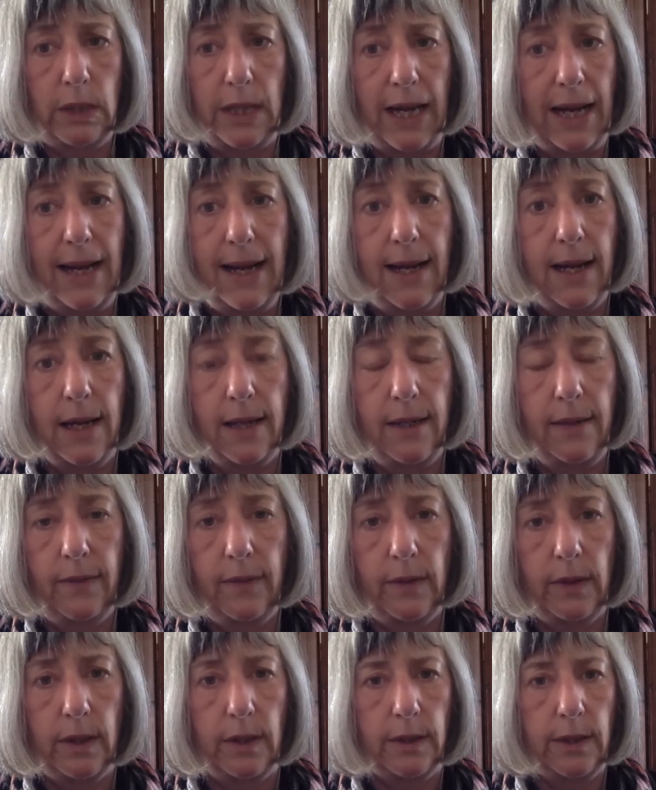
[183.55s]
card,
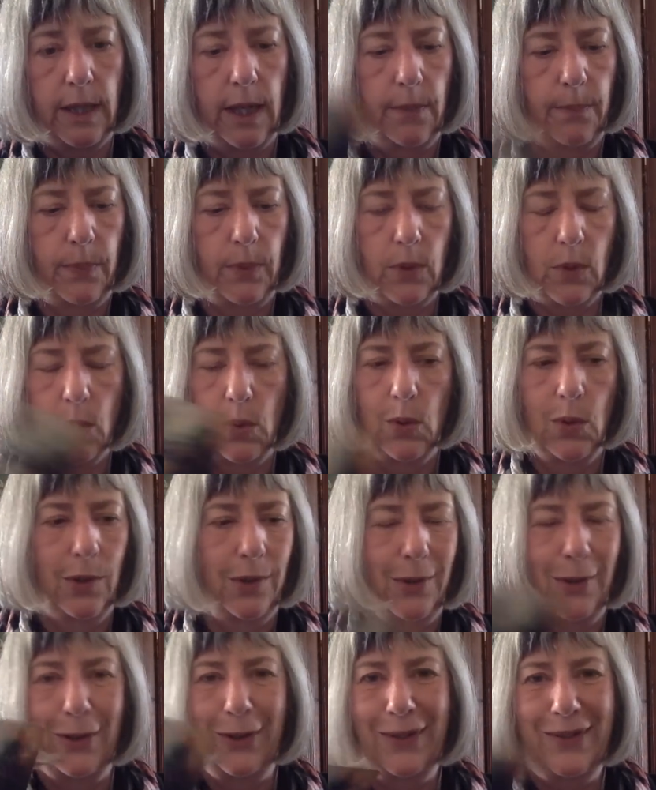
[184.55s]
isn't it?
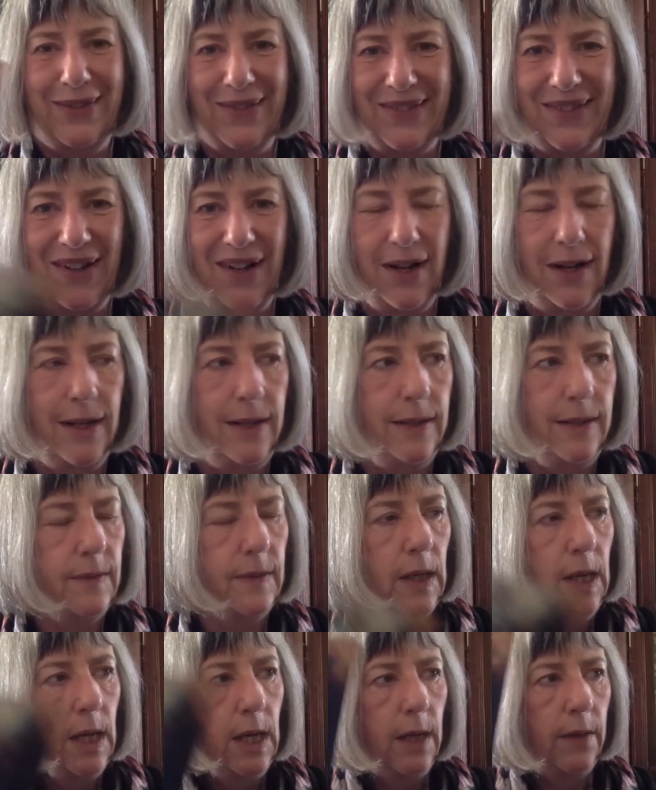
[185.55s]
Capricorn, Earth signs.
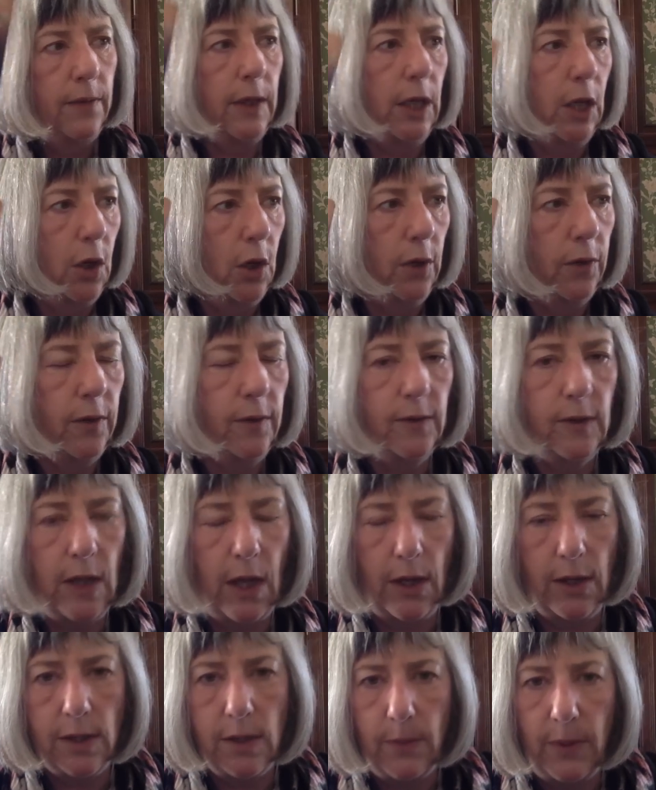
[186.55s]
The Earth is
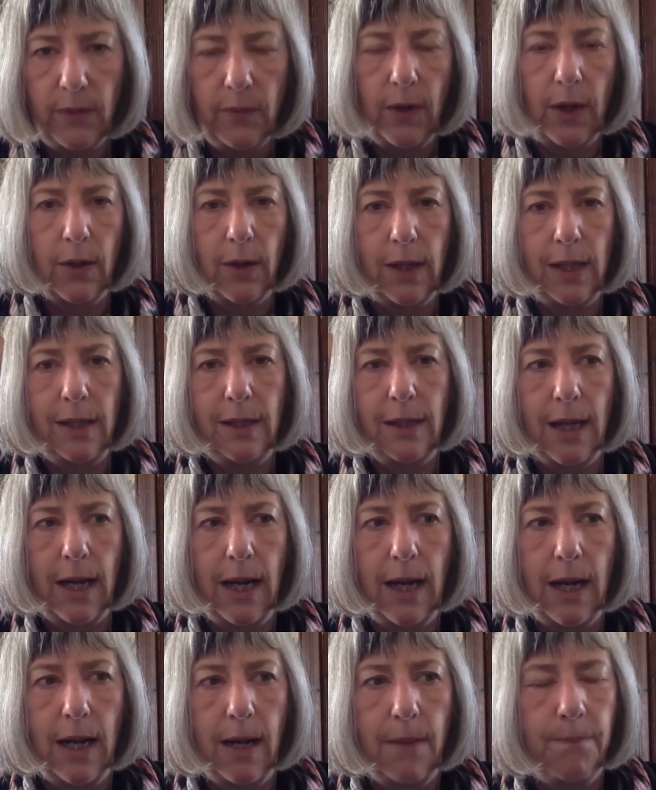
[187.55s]
going to be very
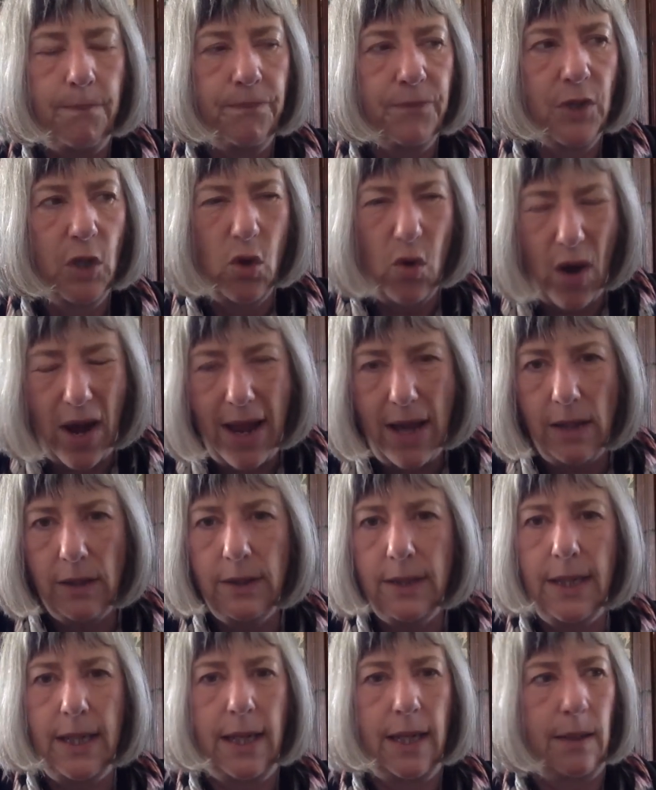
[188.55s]

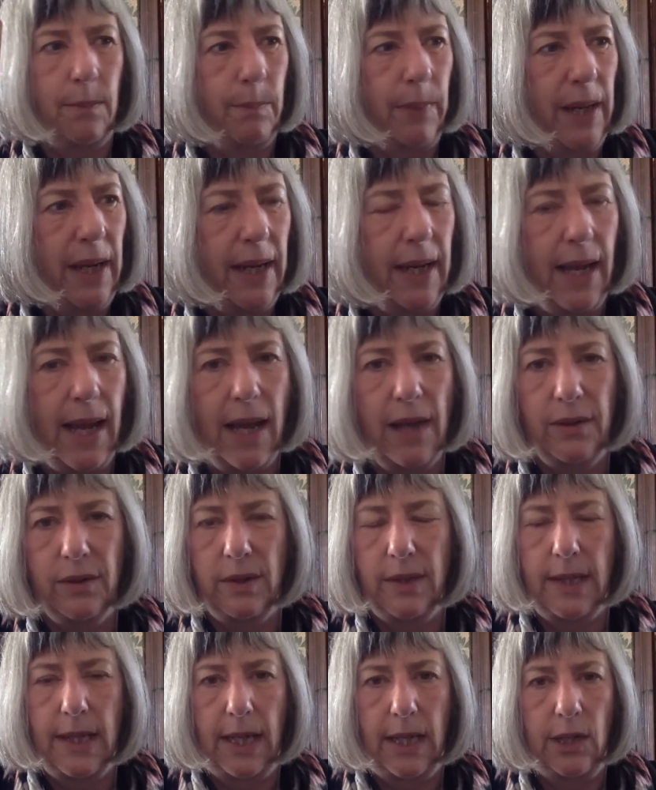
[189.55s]
grounding, being out
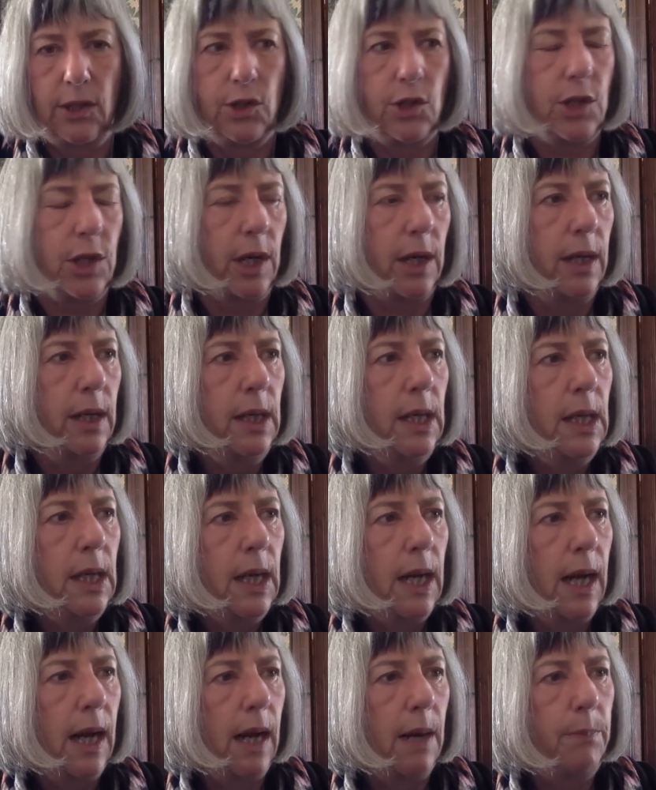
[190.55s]
in nature,
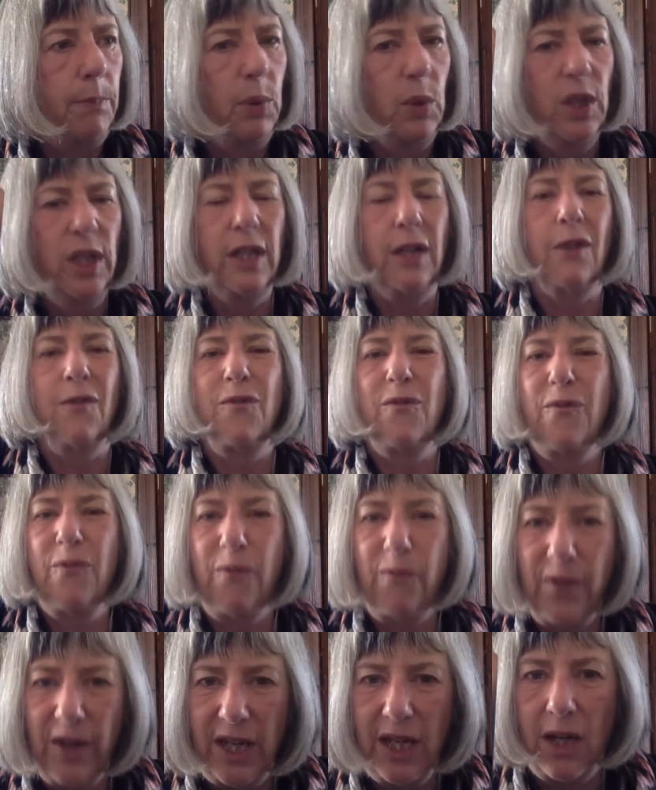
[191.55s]
putting your
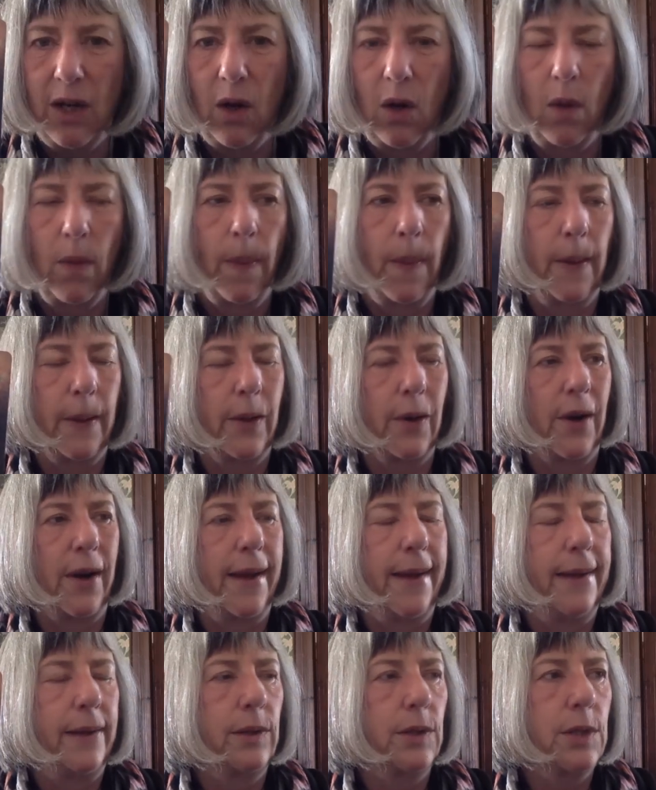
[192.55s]
feet on the
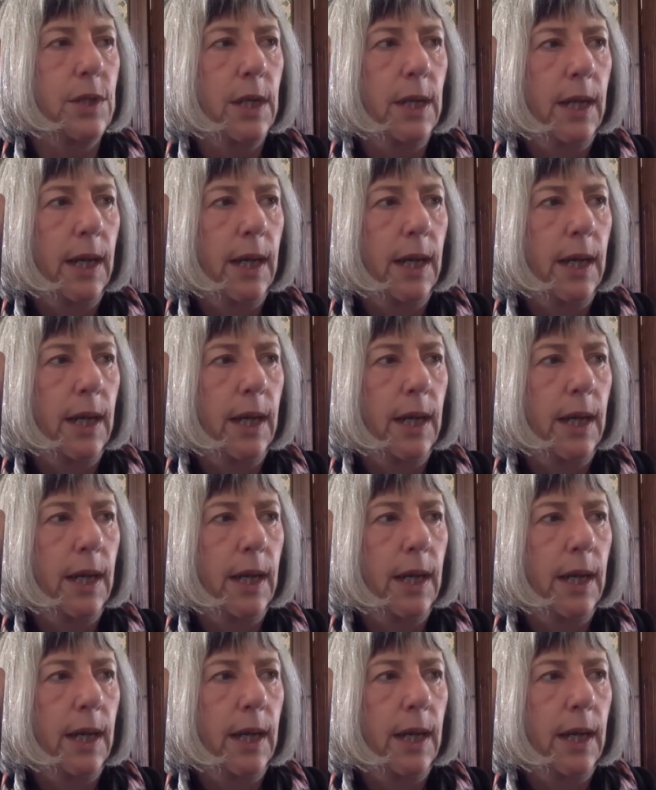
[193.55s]
ground,